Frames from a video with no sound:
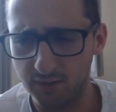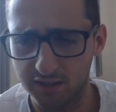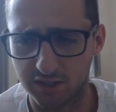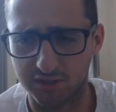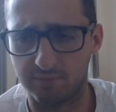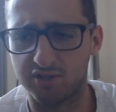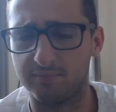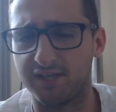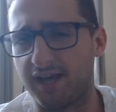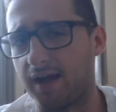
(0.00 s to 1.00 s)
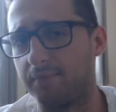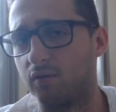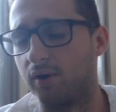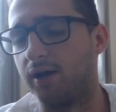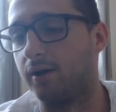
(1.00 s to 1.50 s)
So sometimes it can be a
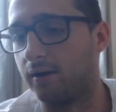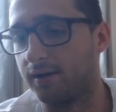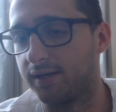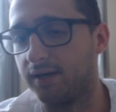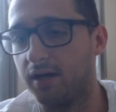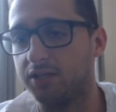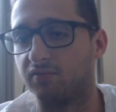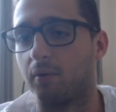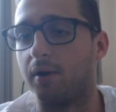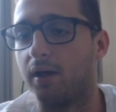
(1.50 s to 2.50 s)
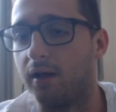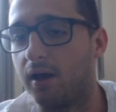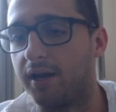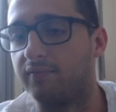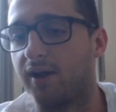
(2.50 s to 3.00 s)
really good idea to throw an
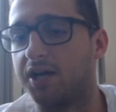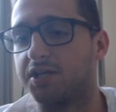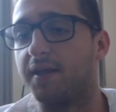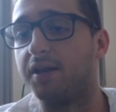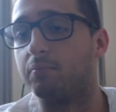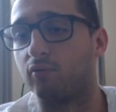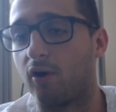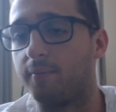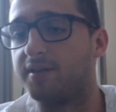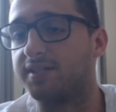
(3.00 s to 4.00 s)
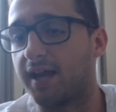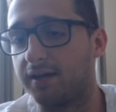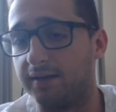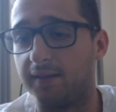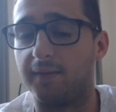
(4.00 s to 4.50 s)
early flash, and then you prime your
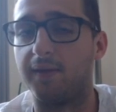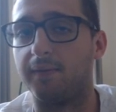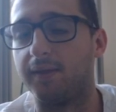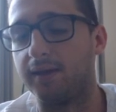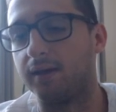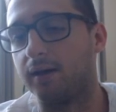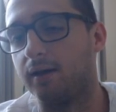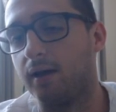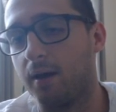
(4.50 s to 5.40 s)
second, and then the